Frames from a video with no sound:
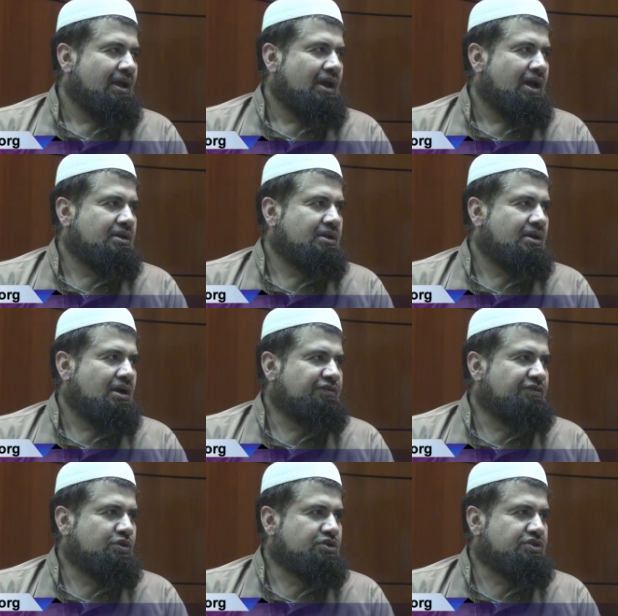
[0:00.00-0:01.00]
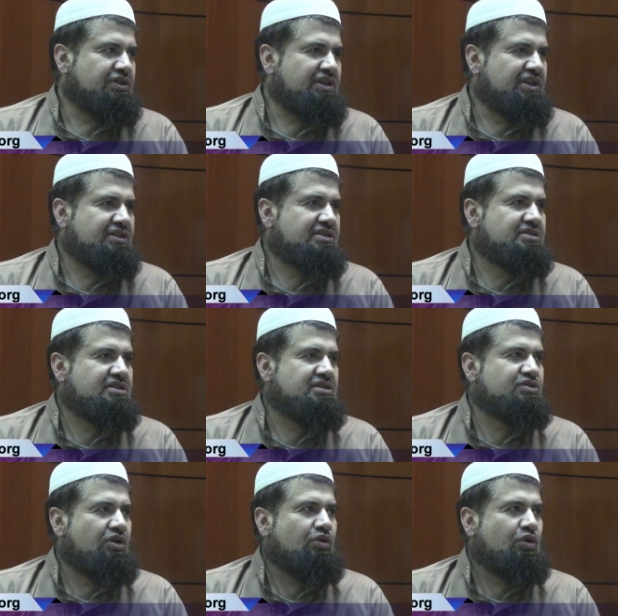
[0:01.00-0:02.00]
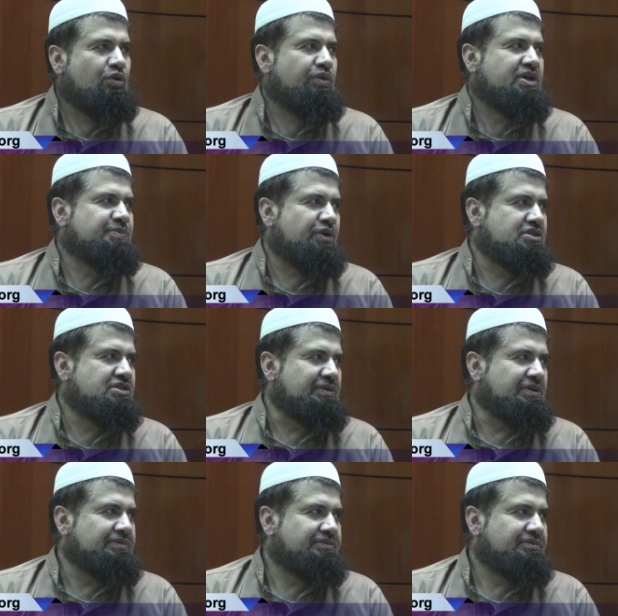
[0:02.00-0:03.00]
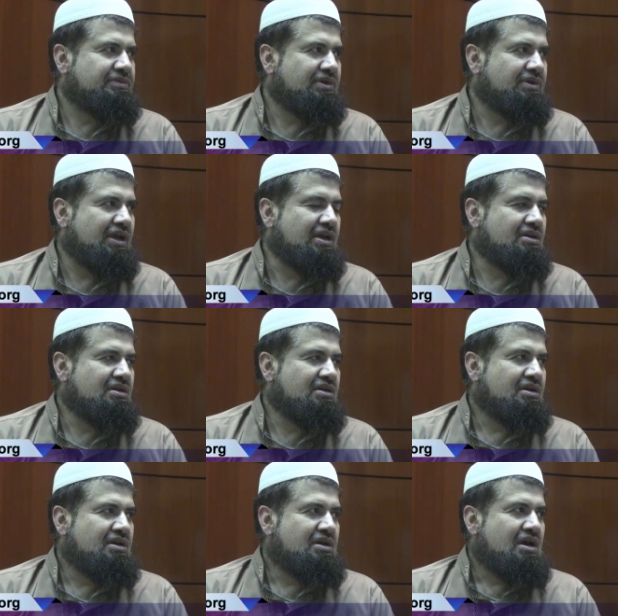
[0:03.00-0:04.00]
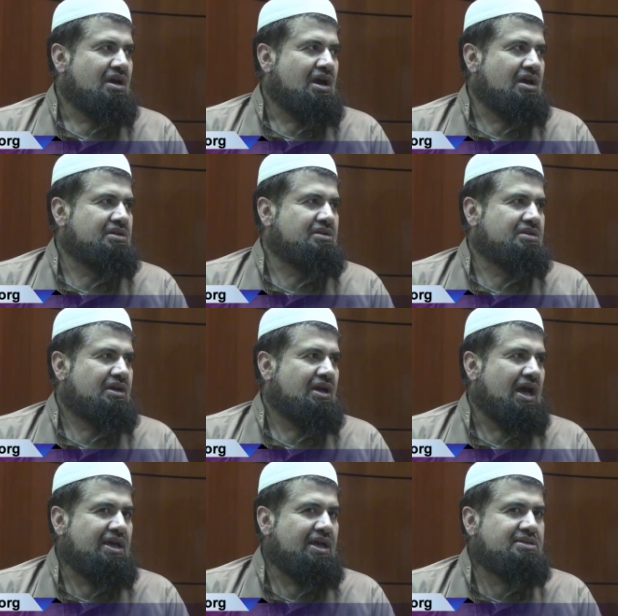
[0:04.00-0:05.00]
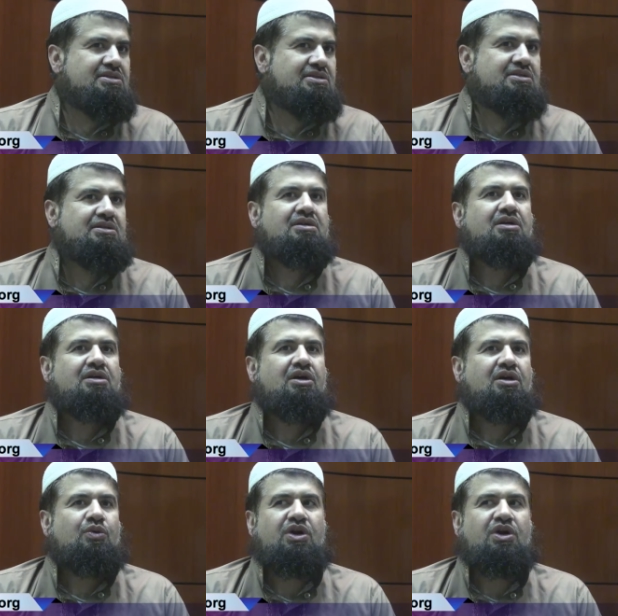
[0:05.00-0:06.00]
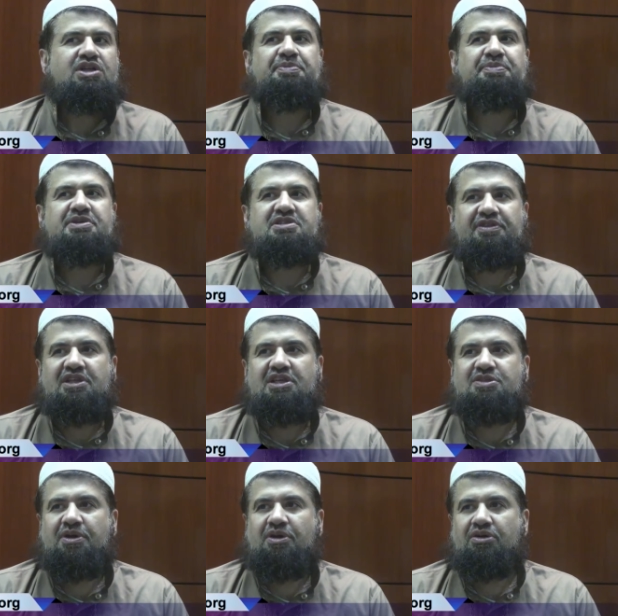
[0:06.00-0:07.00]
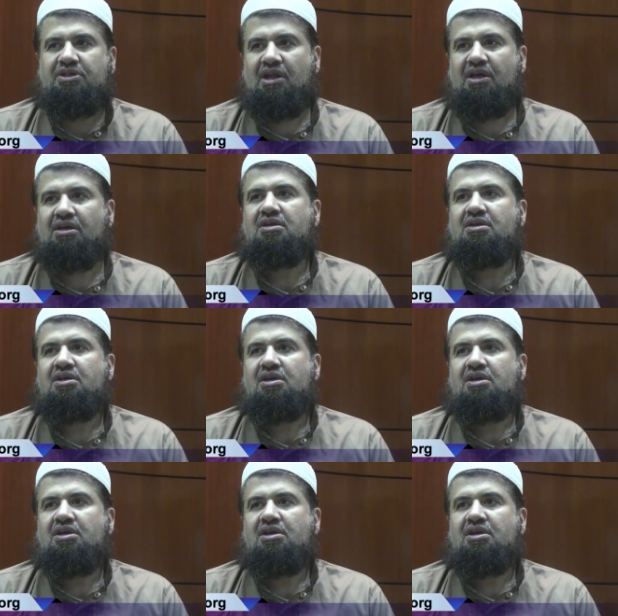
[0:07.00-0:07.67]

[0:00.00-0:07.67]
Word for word: And unfortunately, this is not always possible. Okay? And as worshippers of Allah subhanahu wa ta'ala,